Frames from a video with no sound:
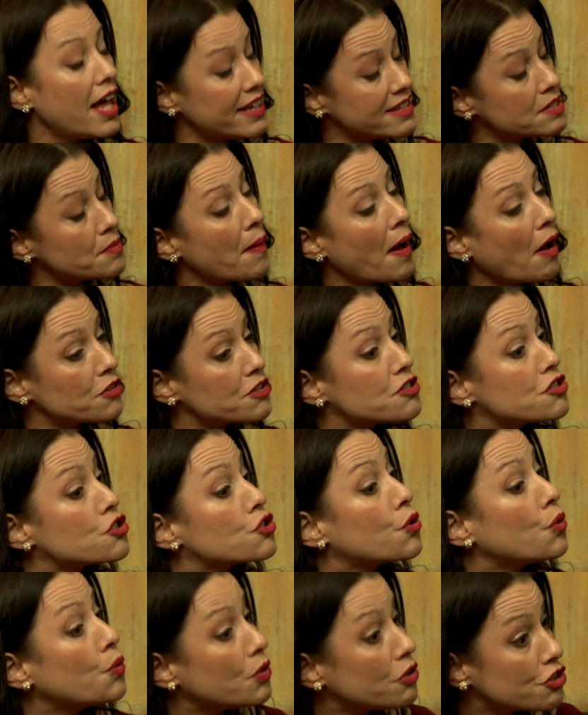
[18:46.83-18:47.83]
It's about
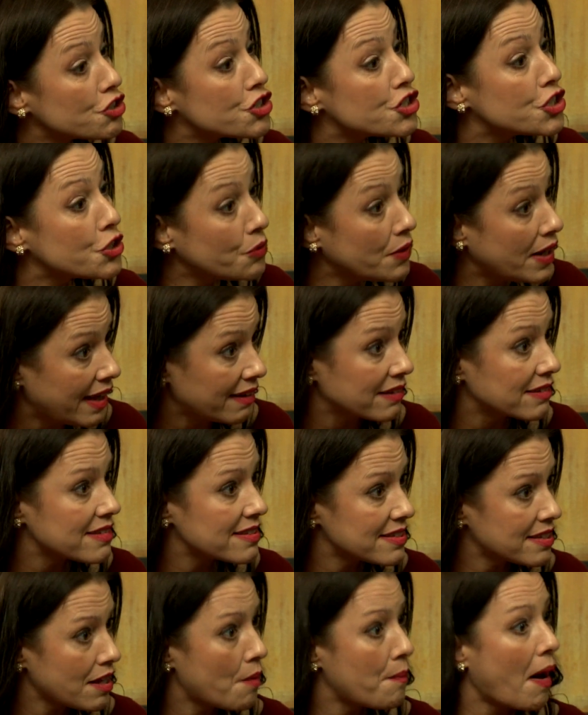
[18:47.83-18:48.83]
school
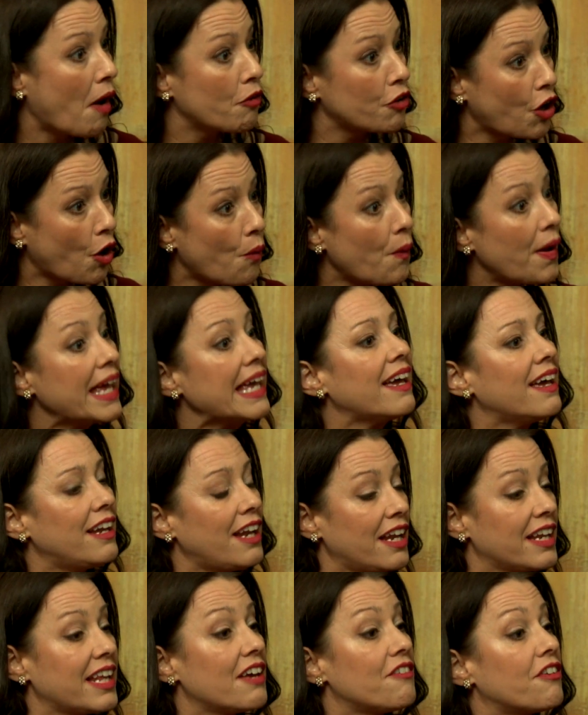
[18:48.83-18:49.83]
shootings, about going in
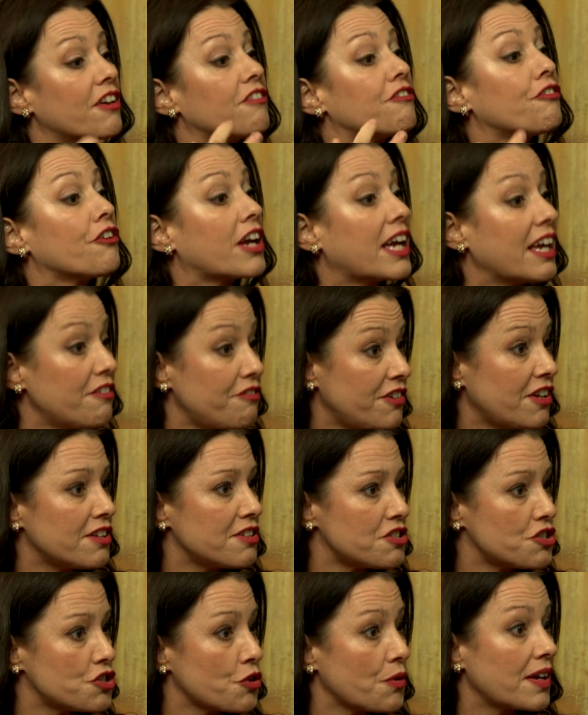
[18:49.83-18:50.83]
and giving
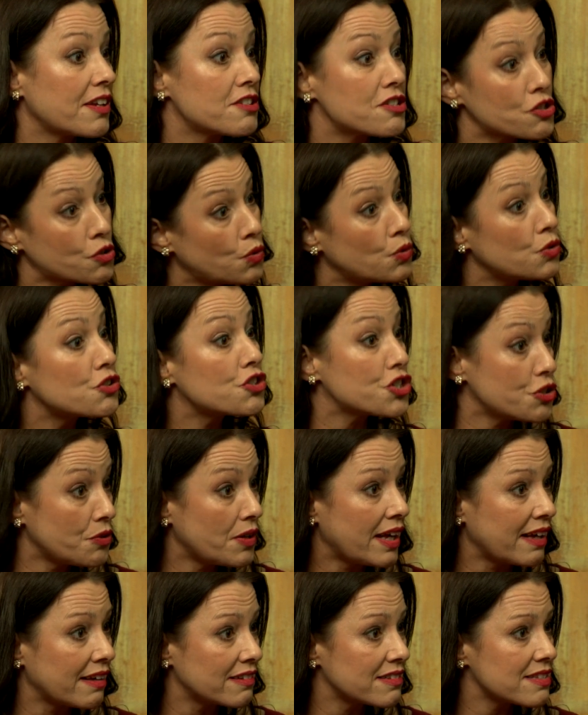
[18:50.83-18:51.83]
forgiveness during school
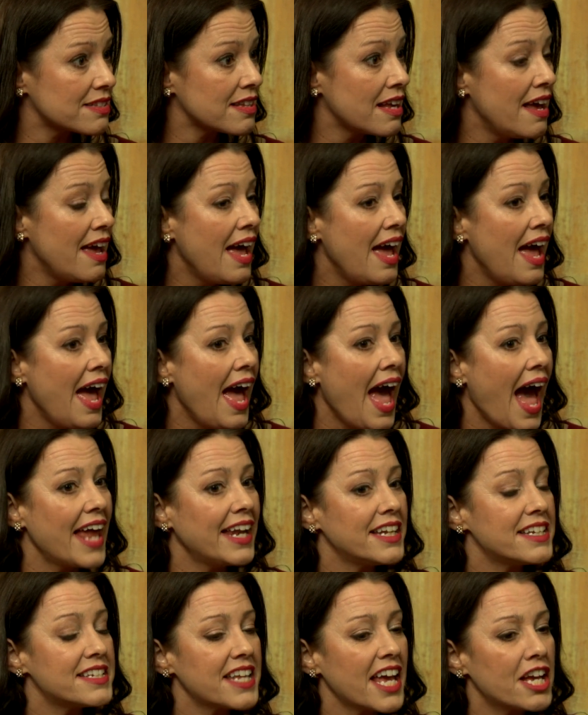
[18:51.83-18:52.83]
shootings. And
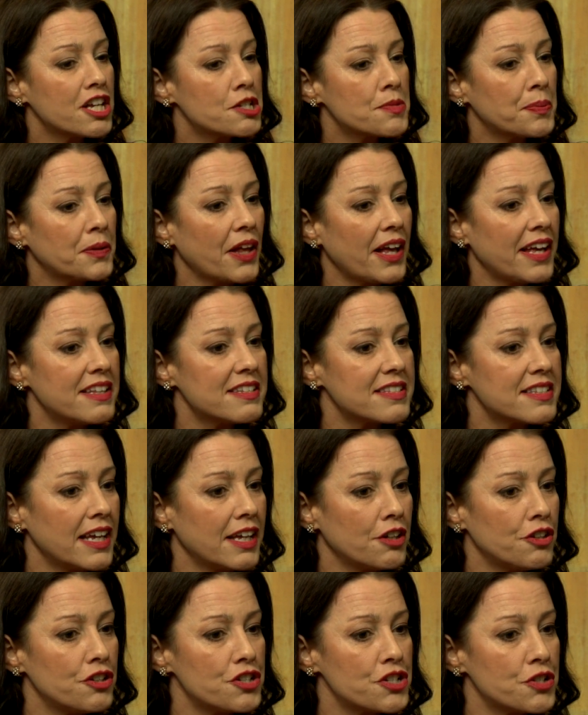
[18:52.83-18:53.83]
it takes place
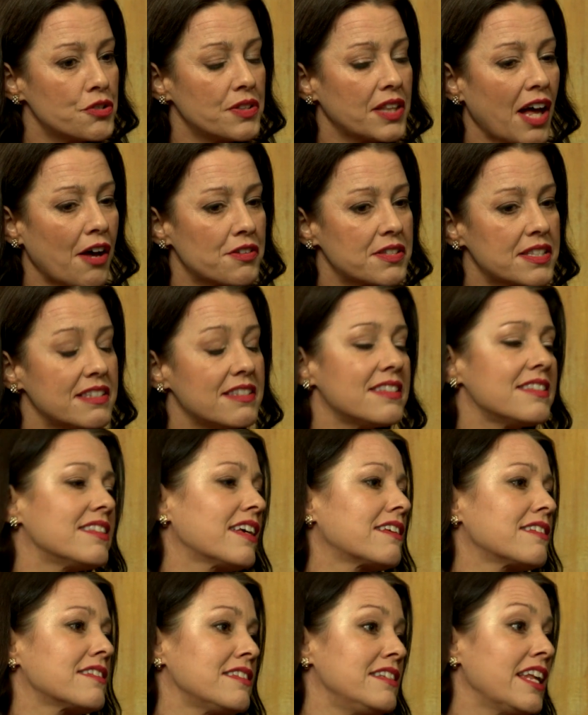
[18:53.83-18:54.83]
in
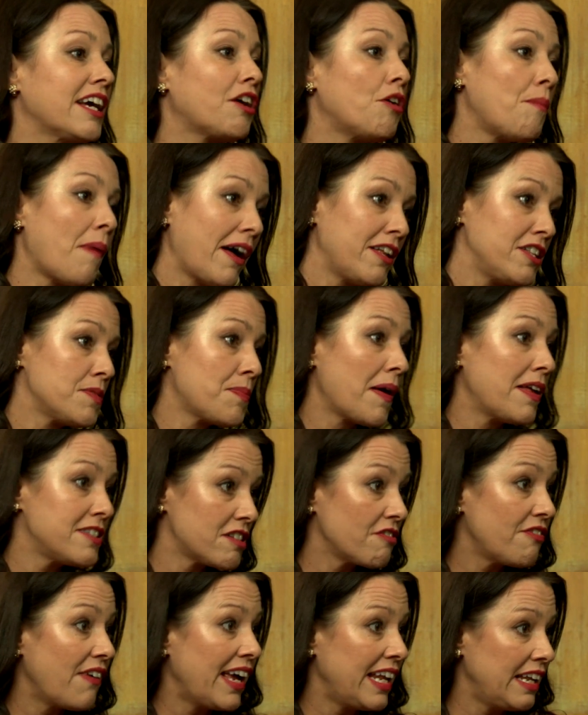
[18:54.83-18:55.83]
2006, Nickel Mines,
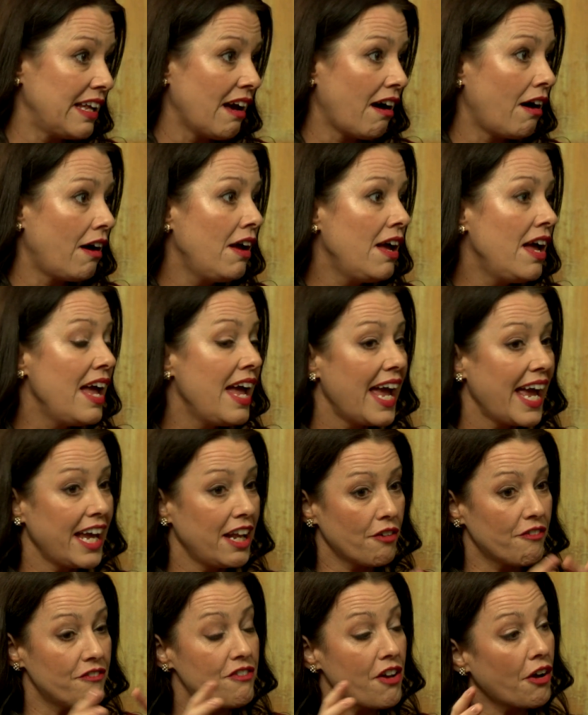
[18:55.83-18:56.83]
Pennsylvania,
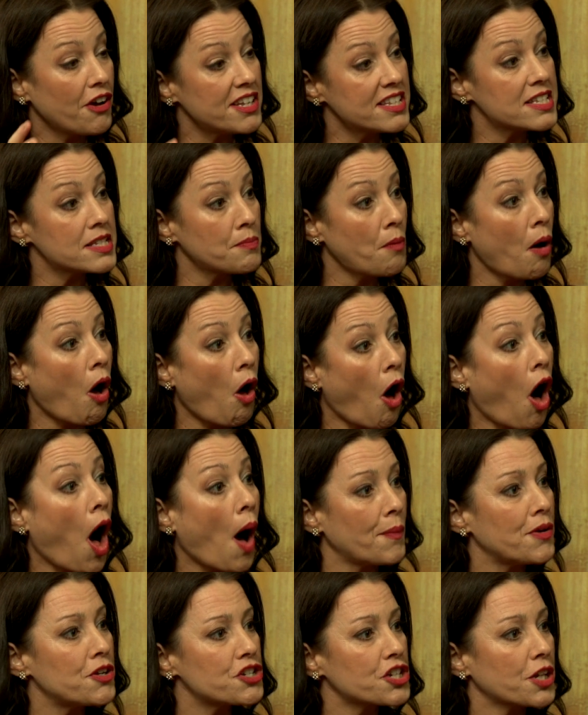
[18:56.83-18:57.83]
in a very small
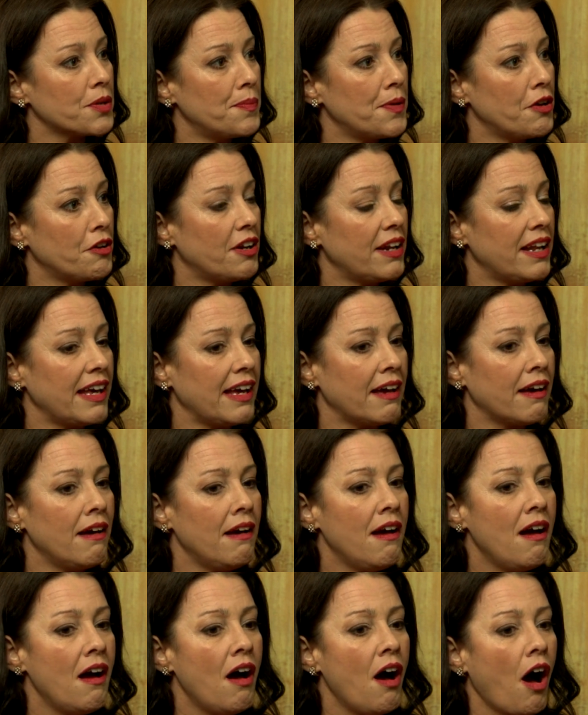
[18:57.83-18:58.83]
Amish community,
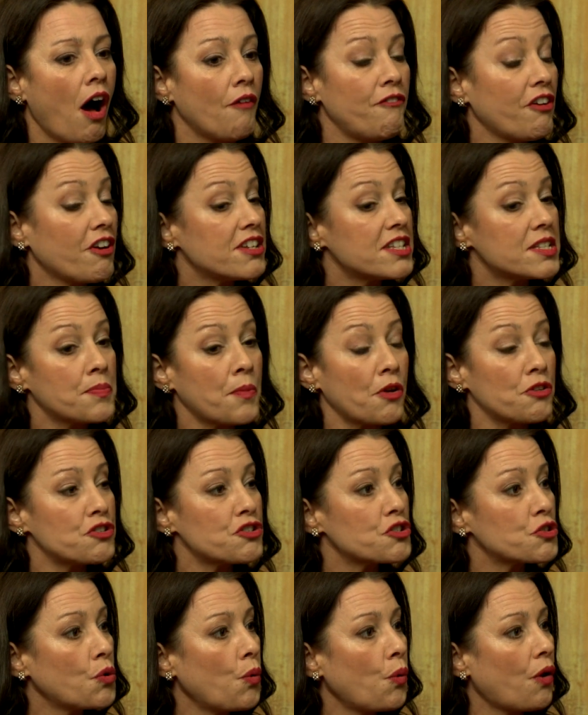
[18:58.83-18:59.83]
a very small
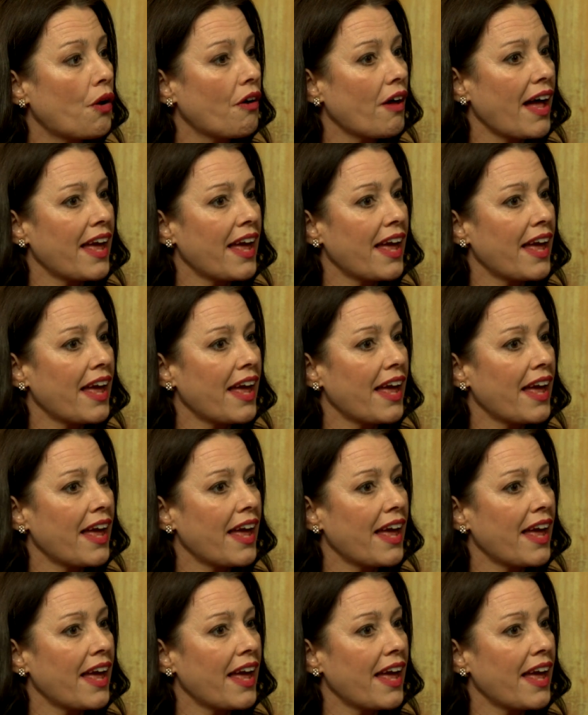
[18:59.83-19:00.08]
school.